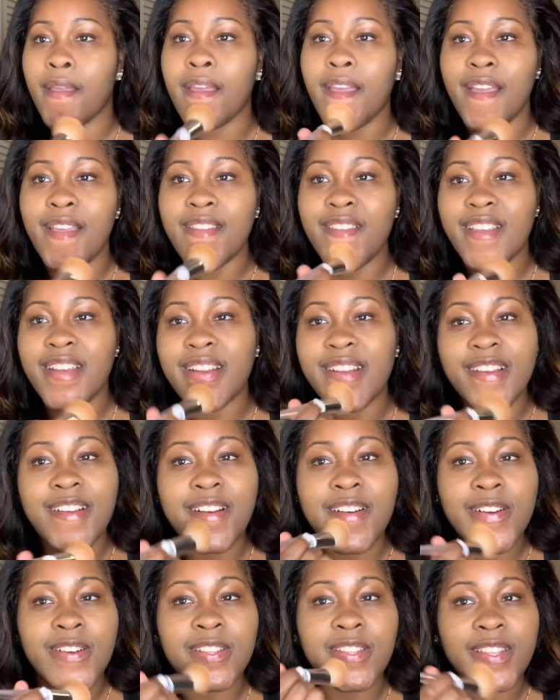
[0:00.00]
and then I
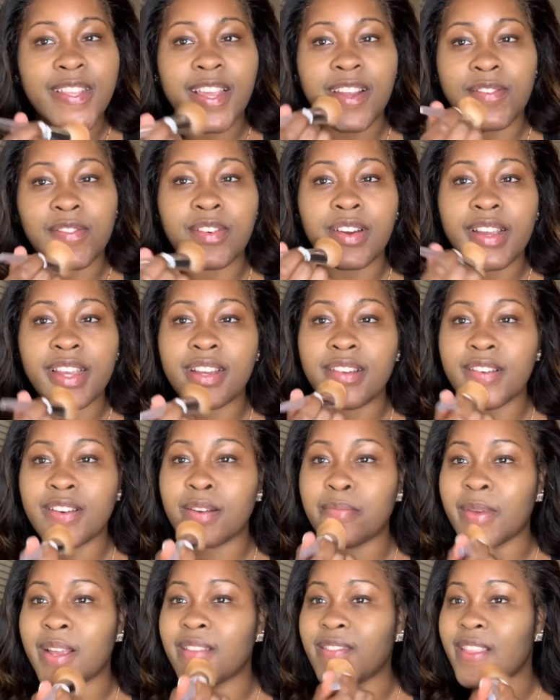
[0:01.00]
go to like right under
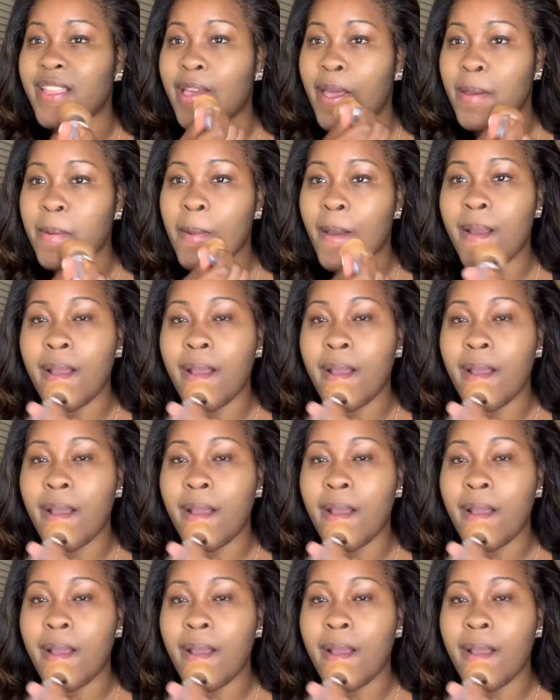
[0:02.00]
my lip,